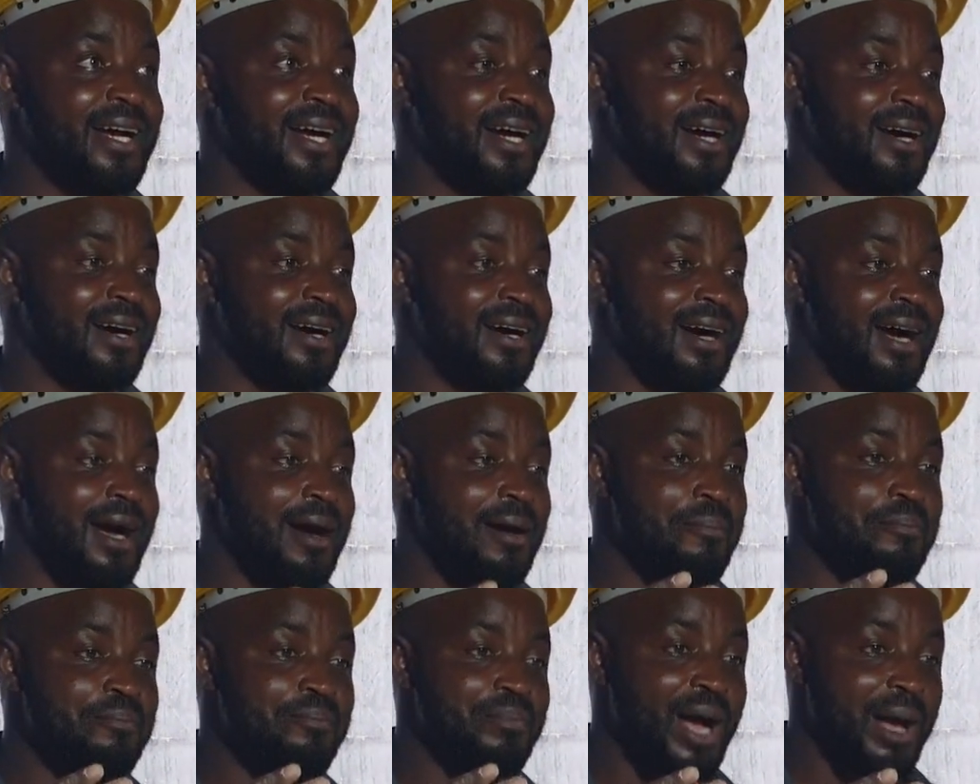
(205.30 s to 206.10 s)

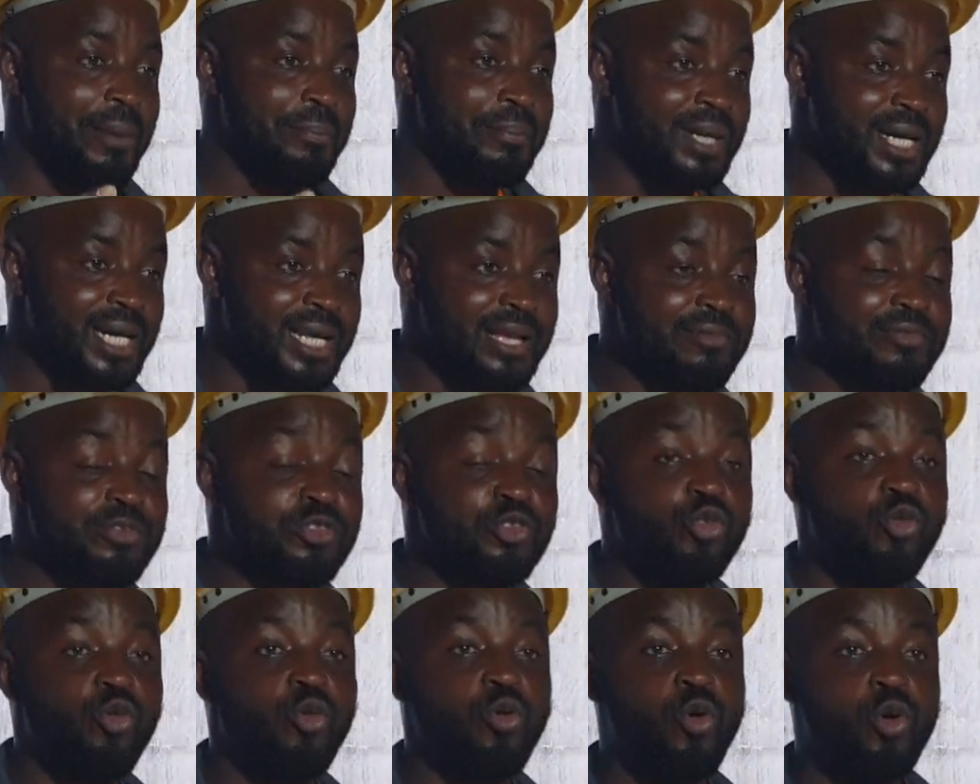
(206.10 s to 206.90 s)
I believe
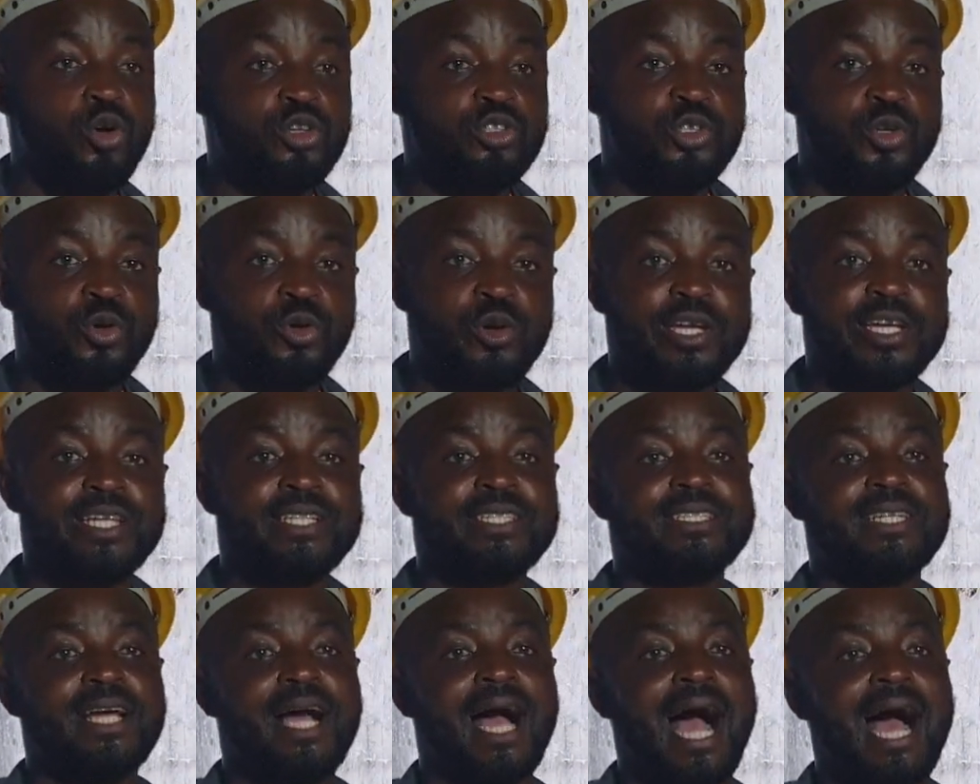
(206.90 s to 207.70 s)
you will go through it
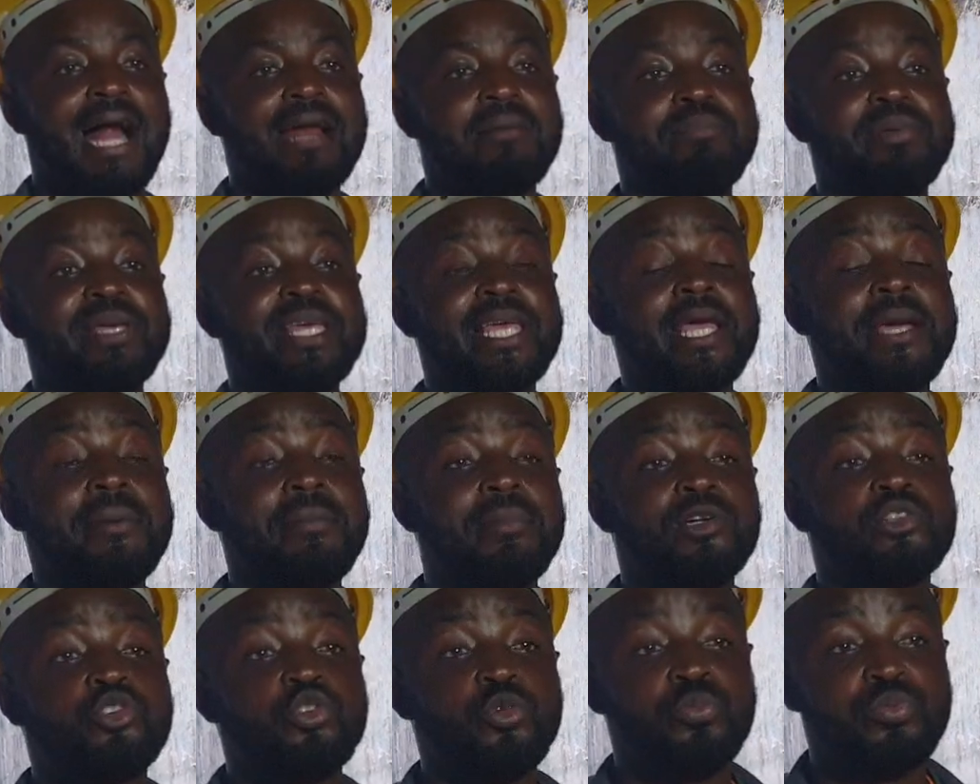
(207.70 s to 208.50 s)
and be
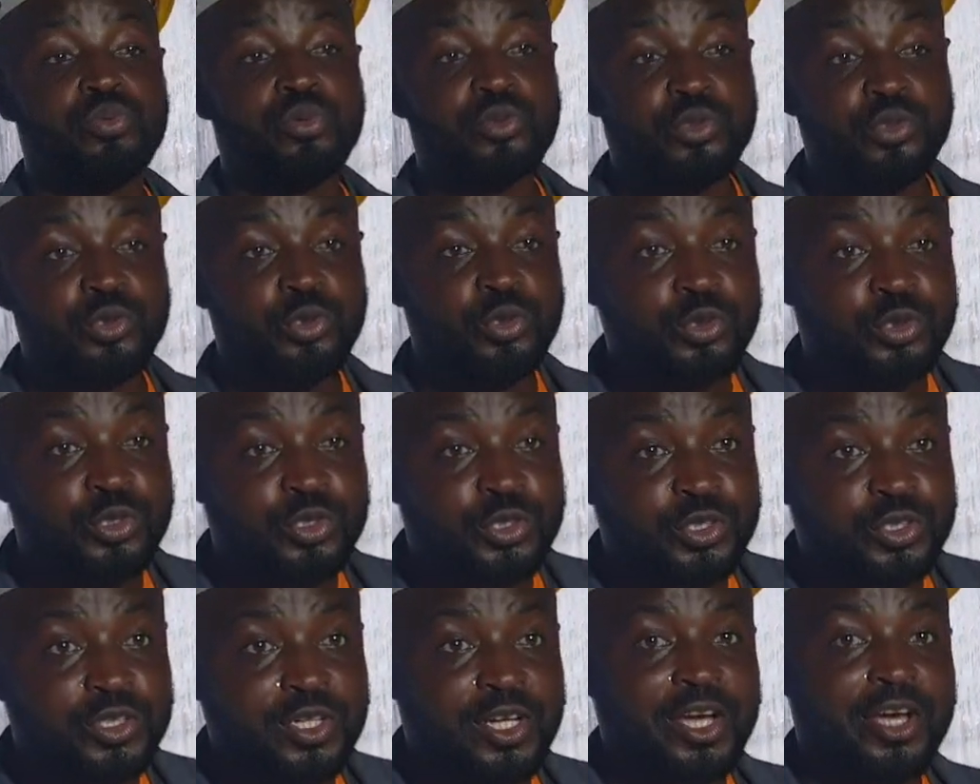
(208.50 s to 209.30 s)
able to
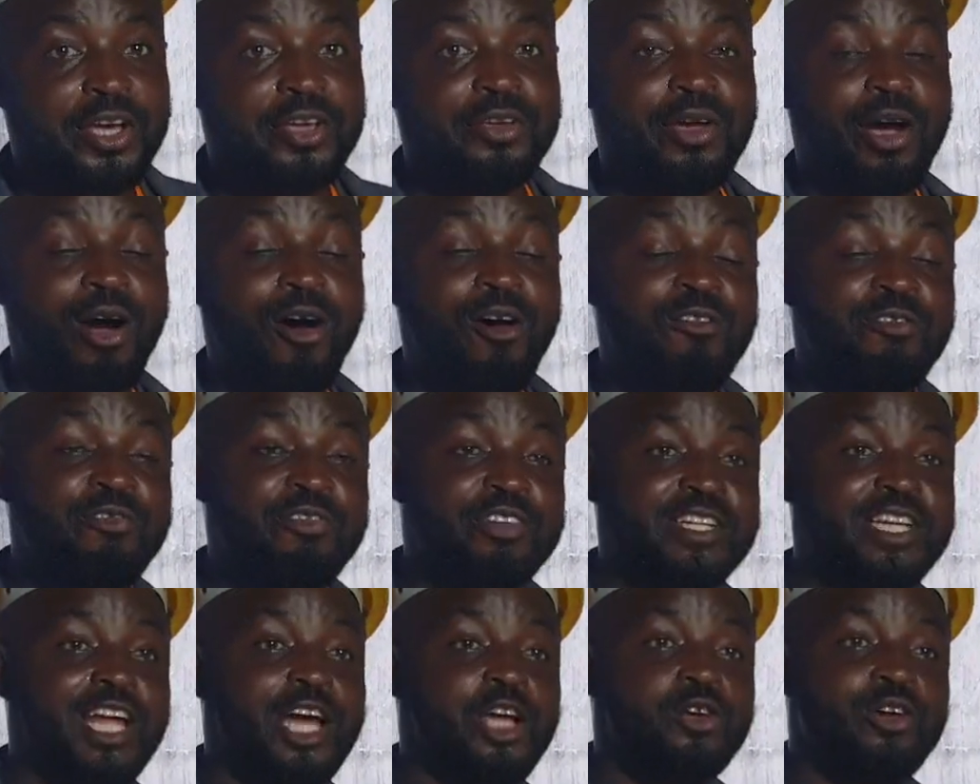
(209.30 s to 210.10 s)
produce your own
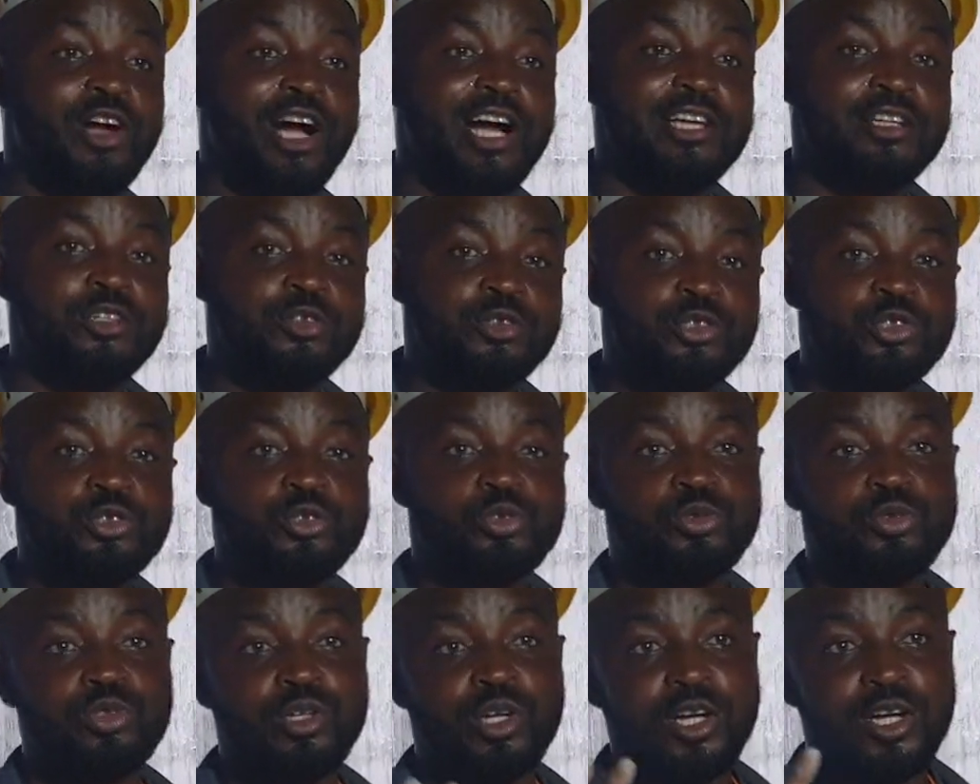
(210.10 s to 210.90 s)
feed that you can use
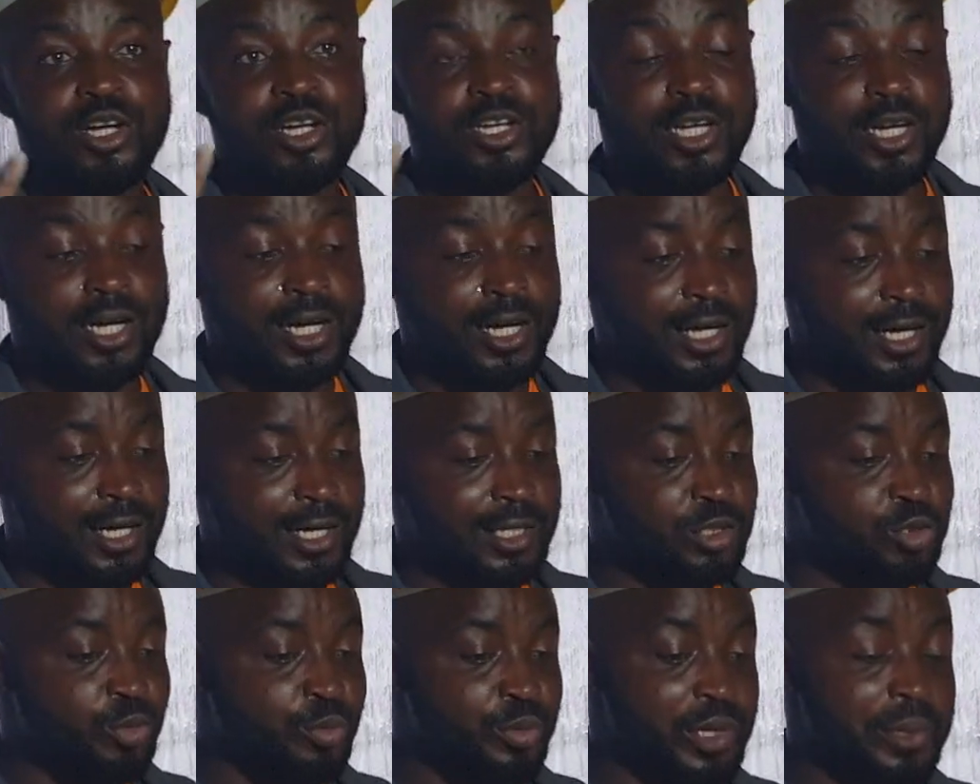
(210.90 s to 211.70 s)

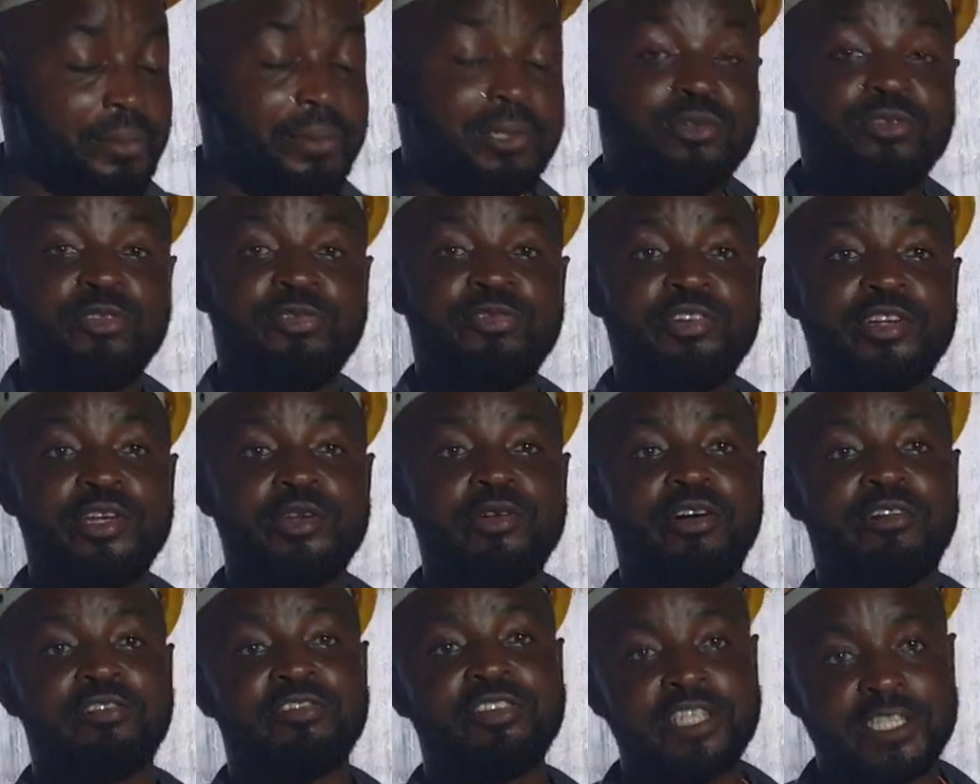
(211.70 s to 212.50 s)
to be able to feed
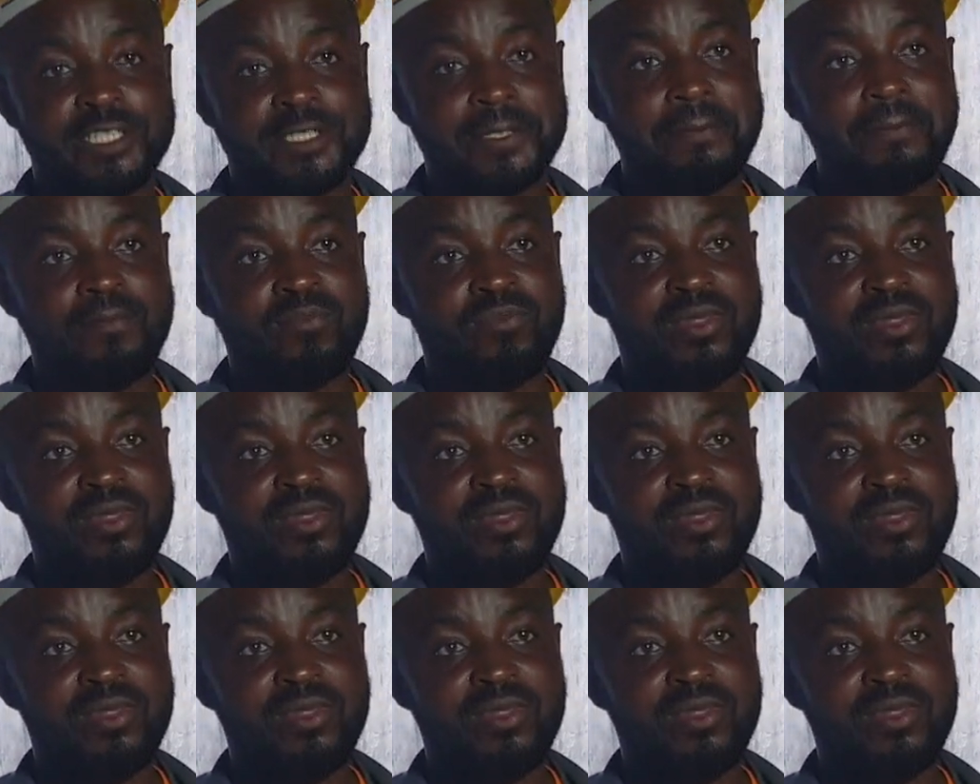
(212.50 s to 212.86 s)
your fish.